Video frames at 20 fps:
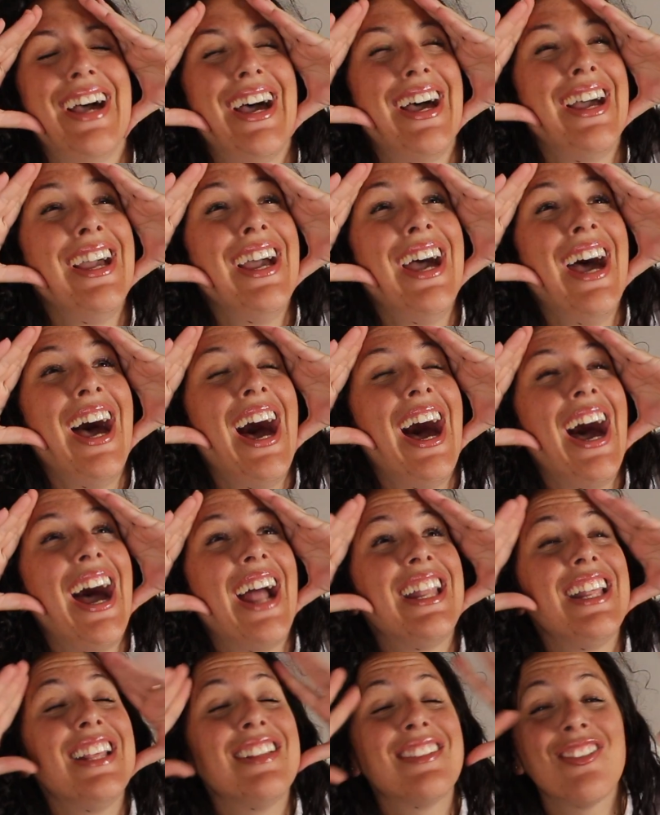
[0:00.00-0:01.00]

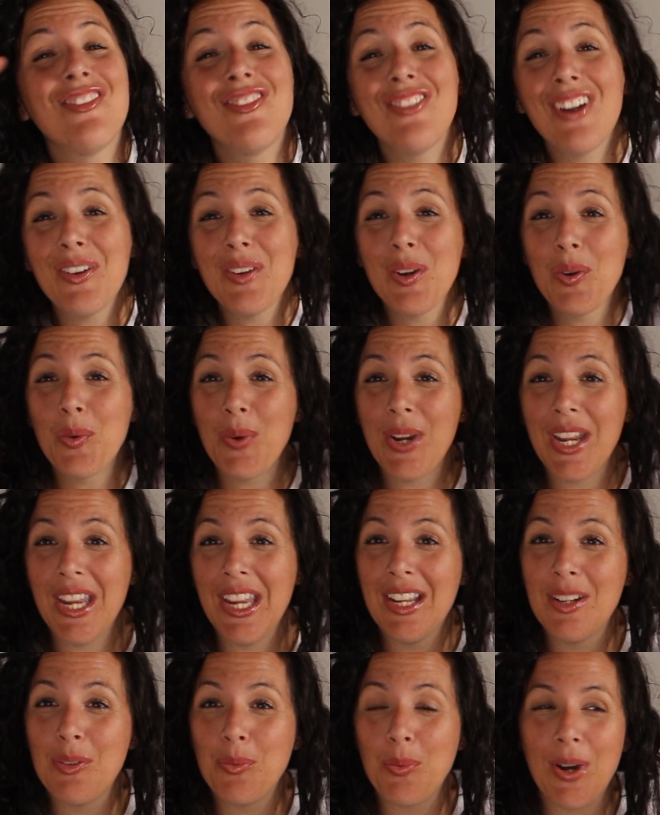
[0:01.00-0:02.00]
And it's a very
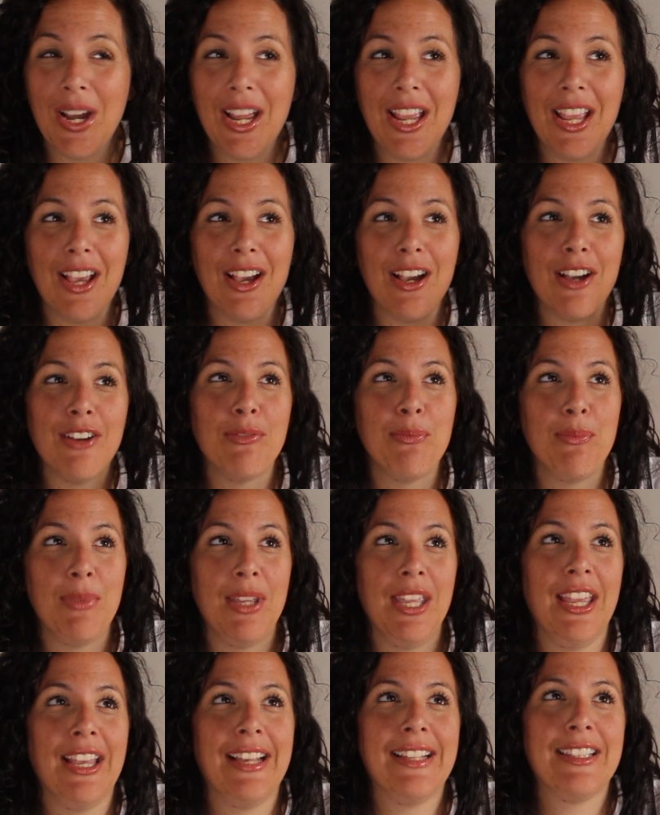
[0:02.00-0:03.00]
weird way of
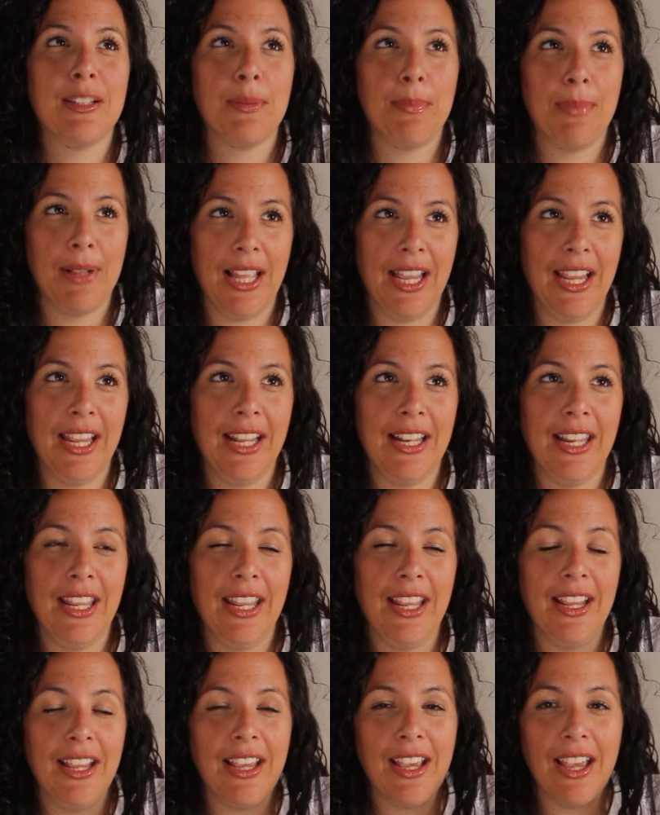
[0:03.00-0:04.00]
me
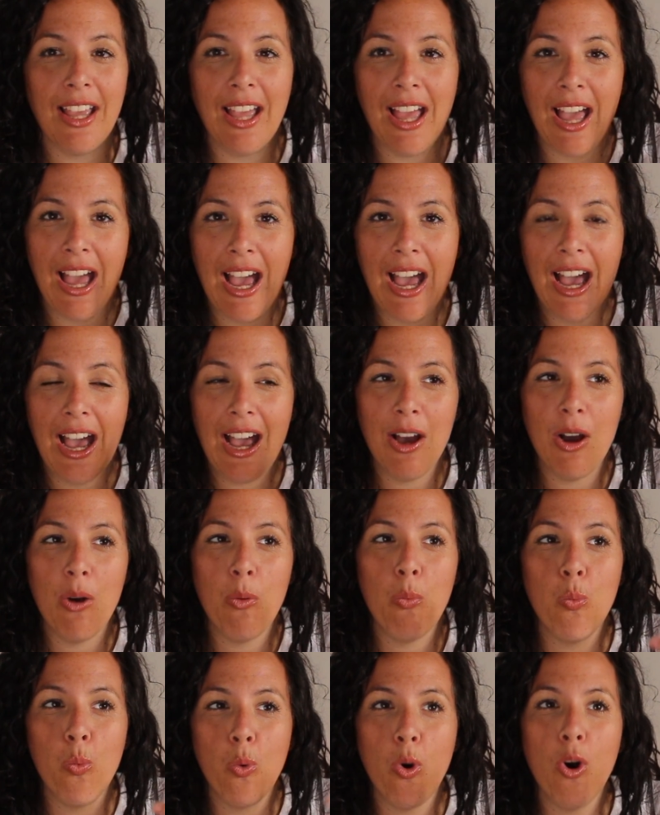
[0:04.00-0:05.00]
explaining
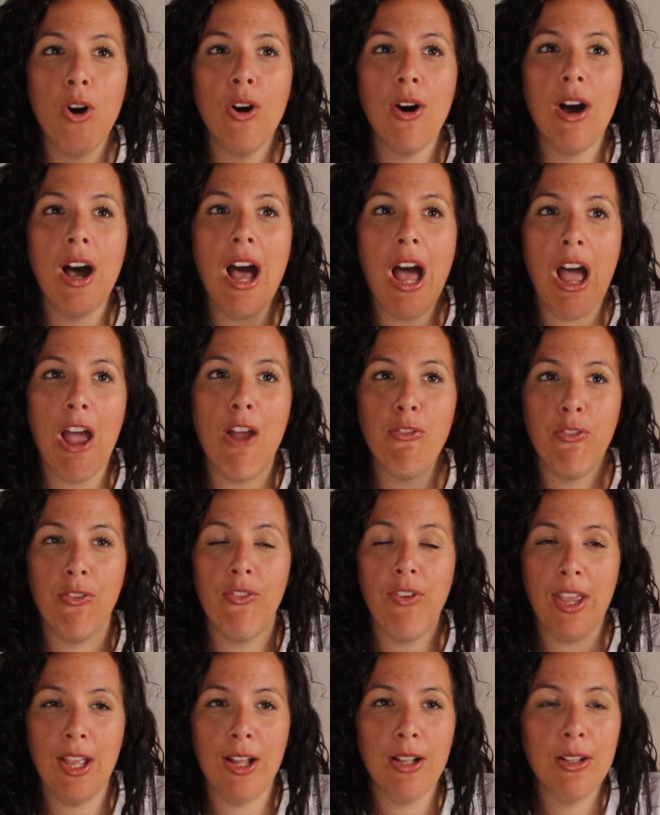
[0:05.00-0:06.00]
what I
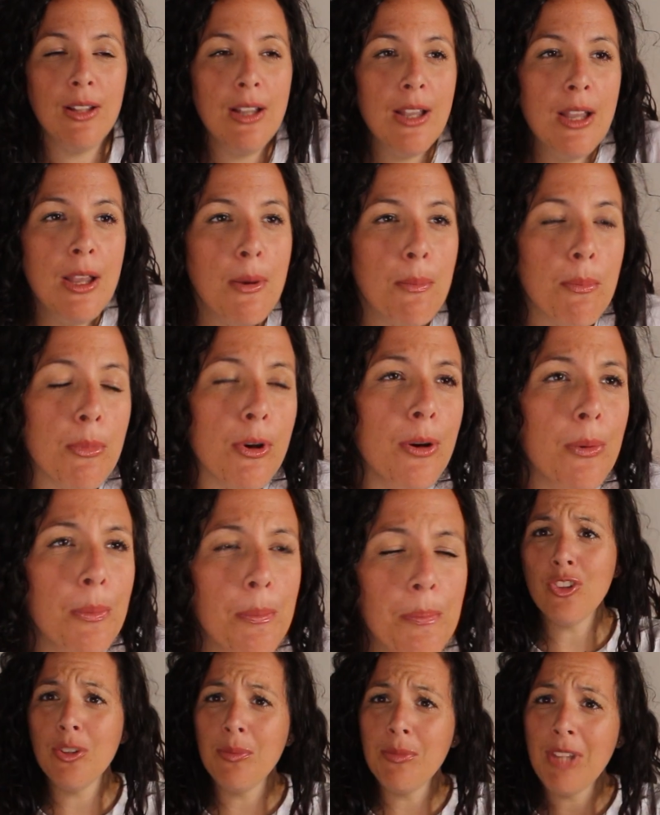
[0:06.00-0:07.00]
feel.
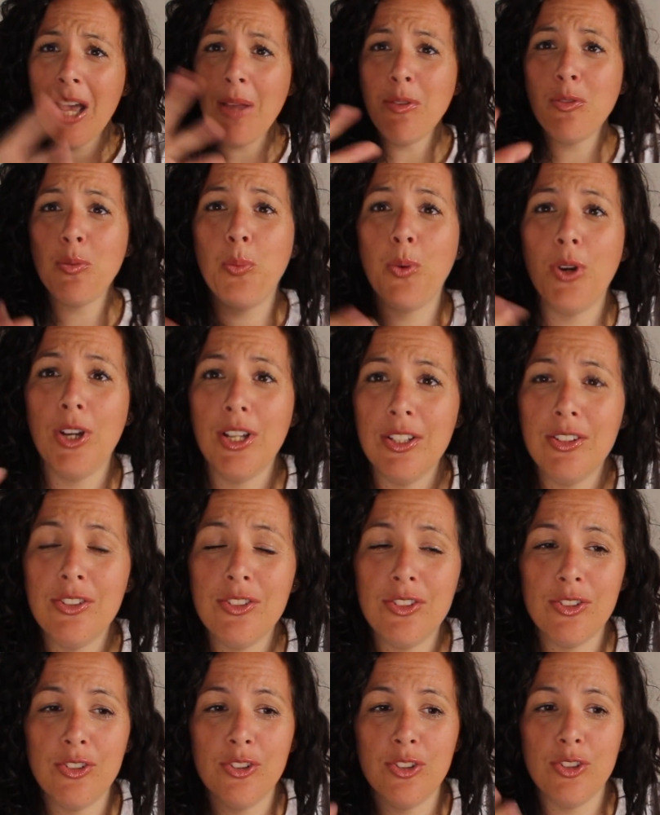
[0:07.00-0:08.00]
But sometimes
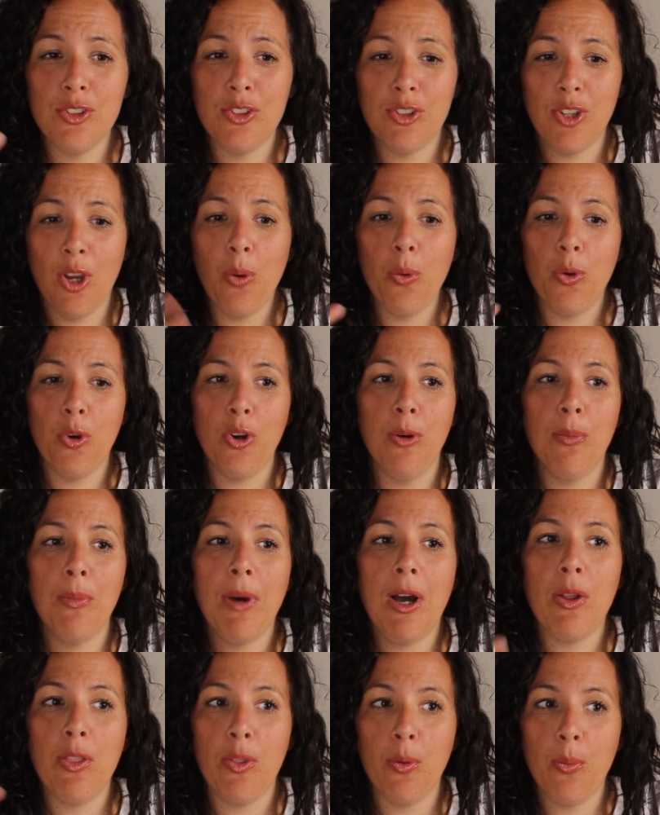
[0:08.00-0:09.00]
words just don't come
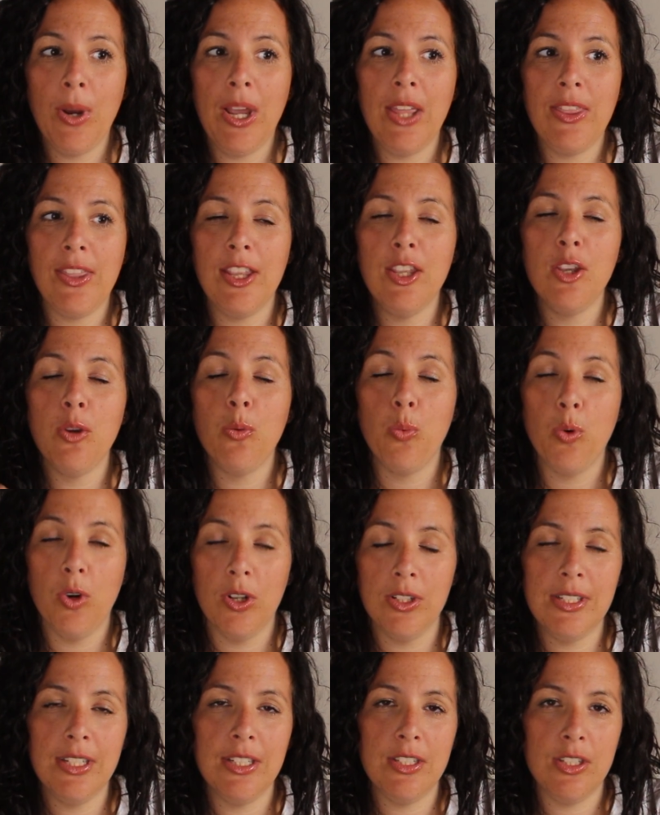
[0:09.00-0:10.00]
out the way that you
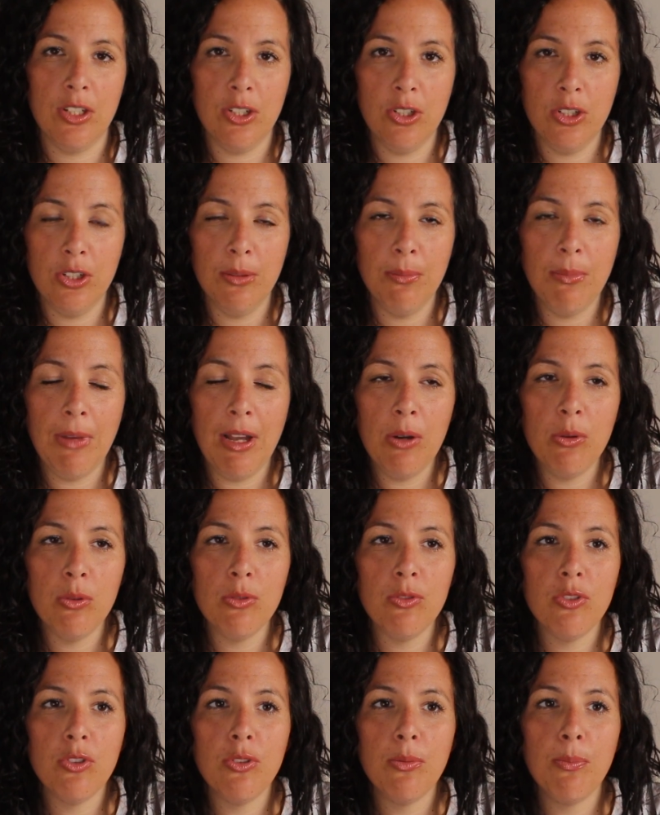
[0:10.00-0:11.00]
want it to come
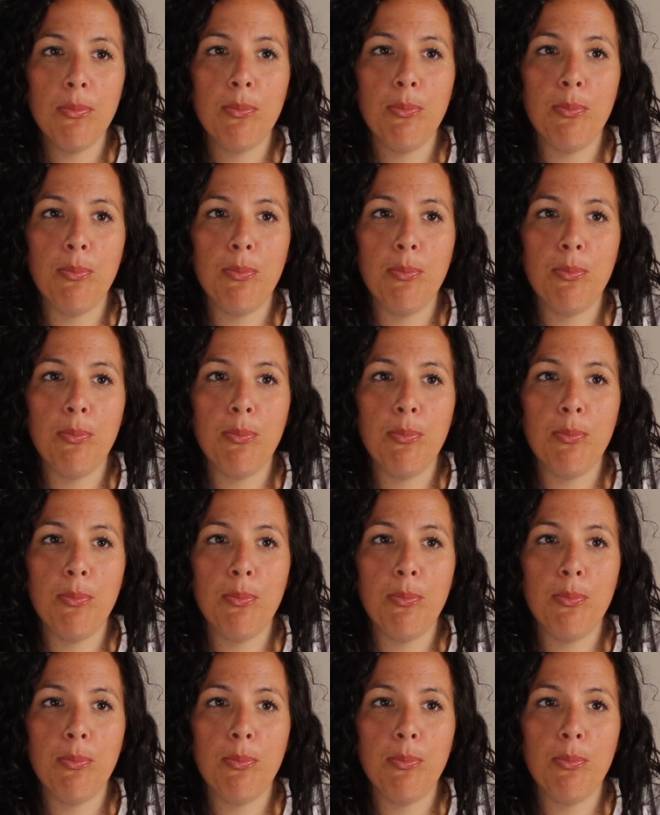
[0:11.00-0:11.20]
out.